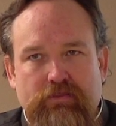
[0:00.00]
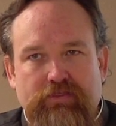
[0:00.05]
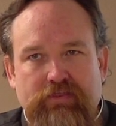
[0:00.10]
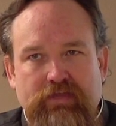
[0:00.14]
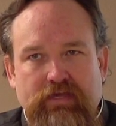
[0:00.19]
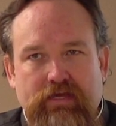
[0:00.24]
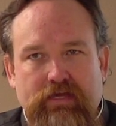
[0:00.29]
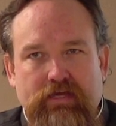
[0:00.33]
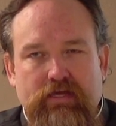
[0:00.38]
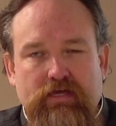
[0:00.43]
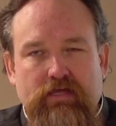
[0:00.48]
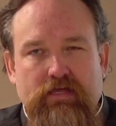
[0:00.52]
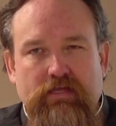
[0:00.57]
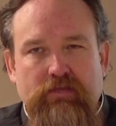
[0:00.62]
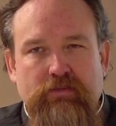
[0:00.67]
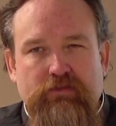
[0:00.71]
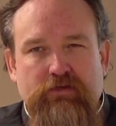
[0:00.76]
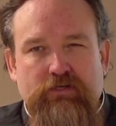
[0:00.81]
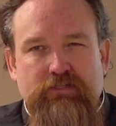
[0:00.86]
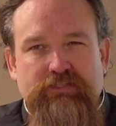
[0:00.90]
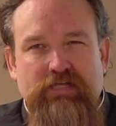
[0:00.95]
the,
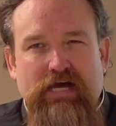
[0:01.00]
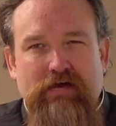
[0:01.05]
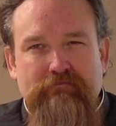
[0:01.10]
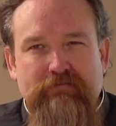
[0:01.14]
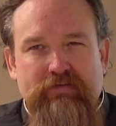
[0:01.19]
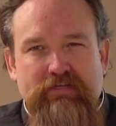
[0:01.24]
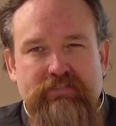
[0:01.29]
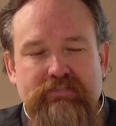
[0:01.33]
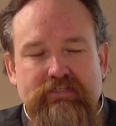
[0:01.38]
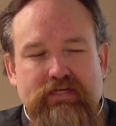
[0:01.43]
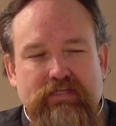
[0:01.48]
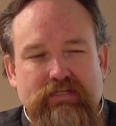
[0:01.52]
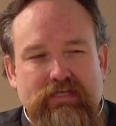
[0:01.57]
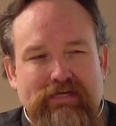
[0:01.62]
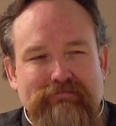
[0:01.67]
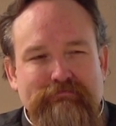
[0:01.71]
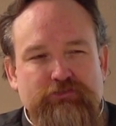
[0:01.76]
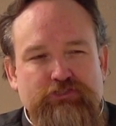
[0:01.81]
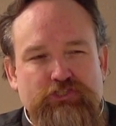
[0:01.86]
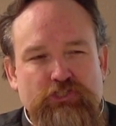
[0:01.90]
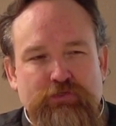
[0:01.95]
there's obviously a
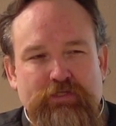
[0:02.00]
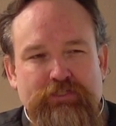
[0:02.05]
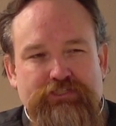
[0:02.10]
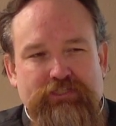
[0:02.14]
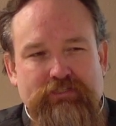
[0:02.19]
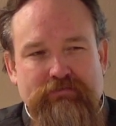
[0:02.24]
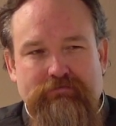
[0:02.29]
lot of Jewish